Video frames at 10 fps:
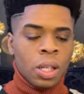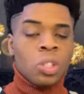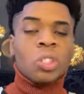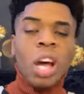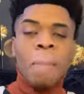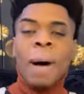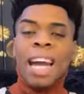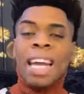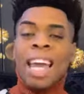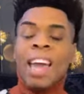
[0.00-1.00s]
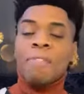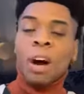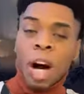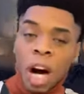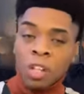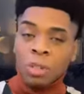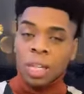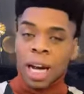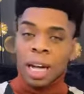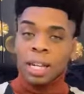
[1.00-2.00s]
Somebody gave her a
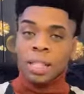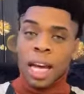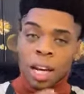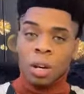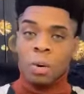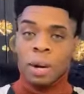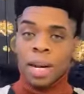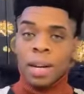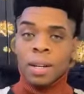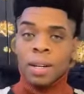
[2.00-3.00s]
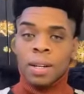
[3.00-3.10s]
$100 out of nowhere.